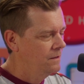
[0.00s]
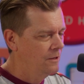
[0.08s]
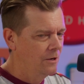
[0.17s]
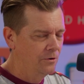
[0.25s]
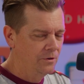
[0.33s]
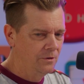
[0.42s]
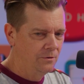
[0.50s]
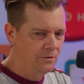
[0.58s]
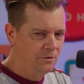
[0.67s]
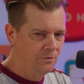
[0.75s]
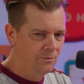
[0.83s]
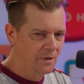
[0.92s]

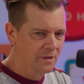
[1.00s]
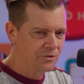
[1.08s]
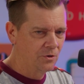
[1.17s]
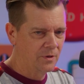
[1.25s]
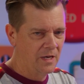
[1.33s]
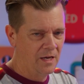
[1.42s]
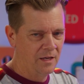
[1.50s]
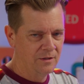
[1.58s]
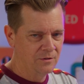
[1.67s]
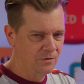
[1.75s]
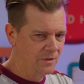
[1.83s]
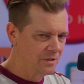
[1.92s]
it's okay
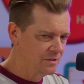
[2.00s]
to do